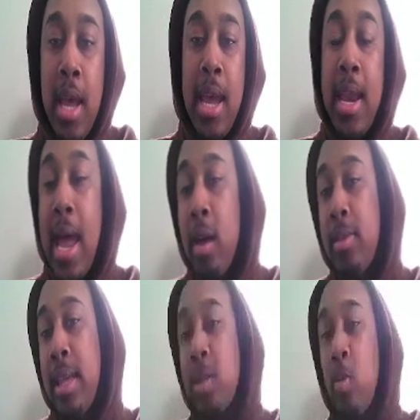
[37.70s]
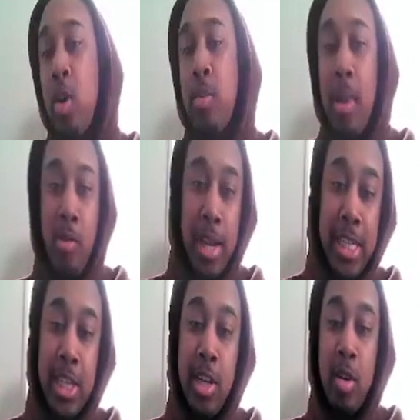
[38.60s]
and how things work, my
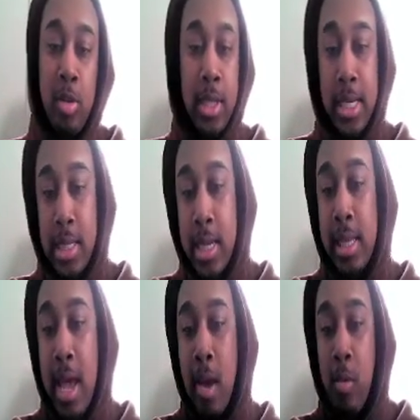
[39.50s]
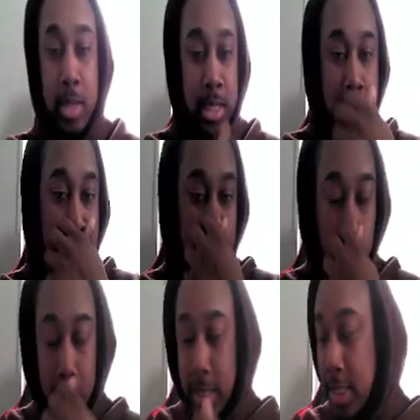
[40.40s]
ratios, things like that, what's a side
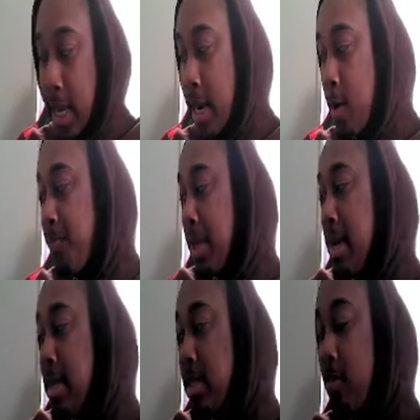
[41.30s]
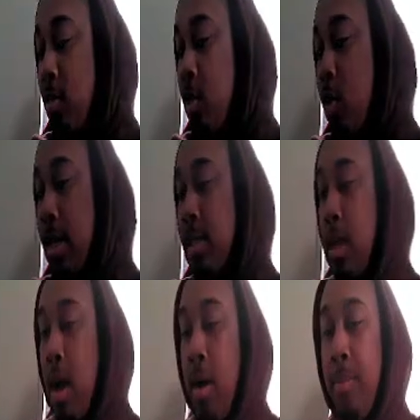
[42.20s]
and what's a side out. Some requests
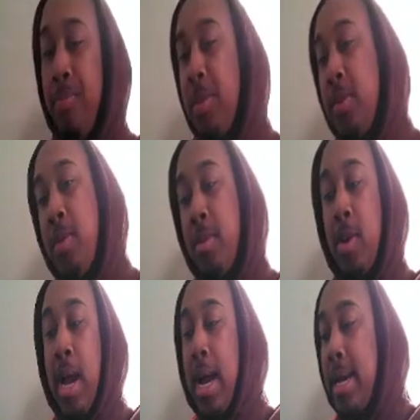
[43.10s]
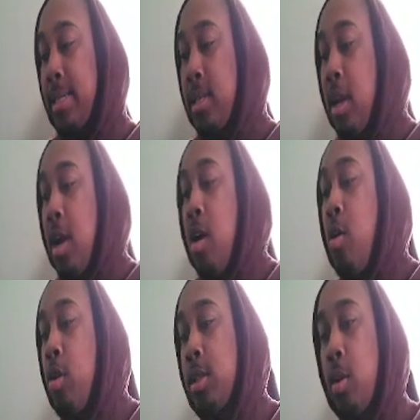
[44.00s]
from you guys.
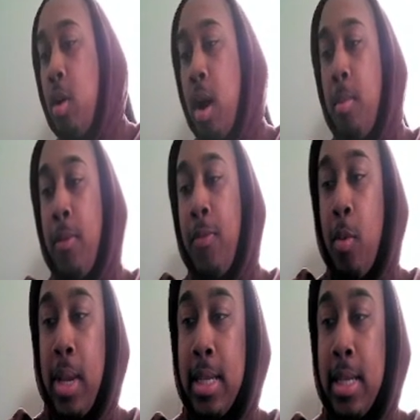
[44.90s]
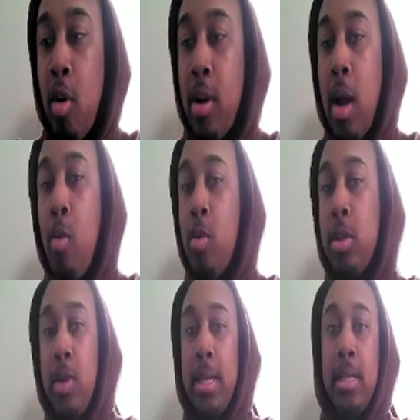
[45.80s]
Also, before we get started, I would
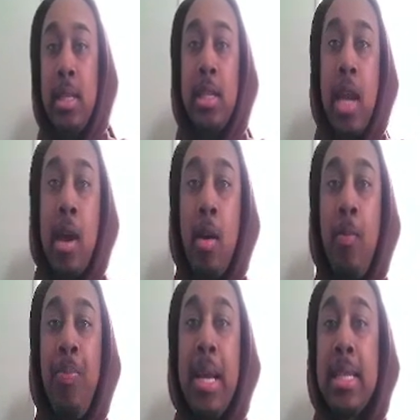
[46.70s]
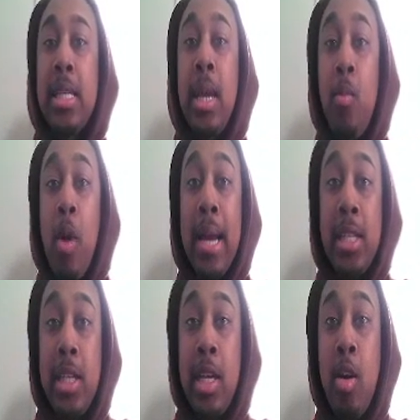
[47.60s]
also like to shout out Slim
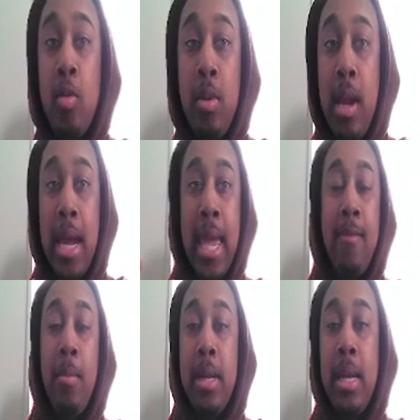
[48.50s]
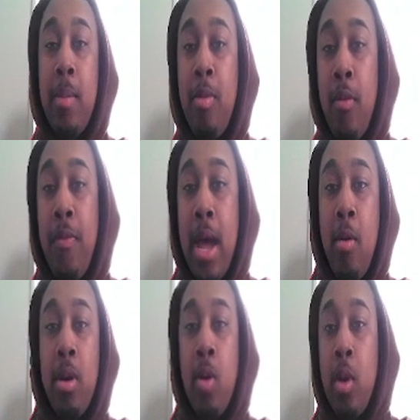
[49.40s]
YGO. I gave him a deck
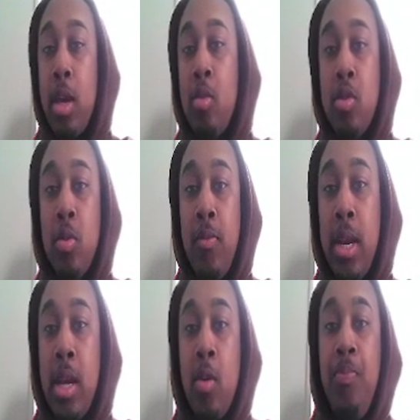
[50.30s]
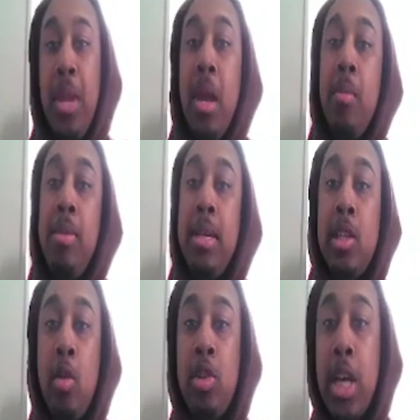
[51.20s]
profile and a quick YouTube video.
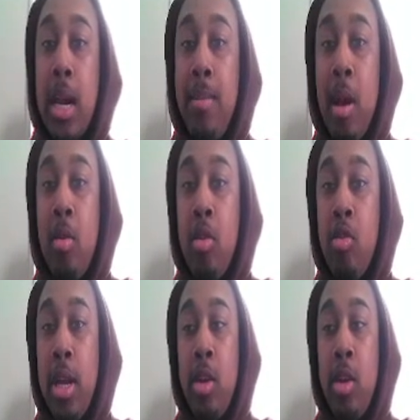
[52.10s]
Please go check them out. Great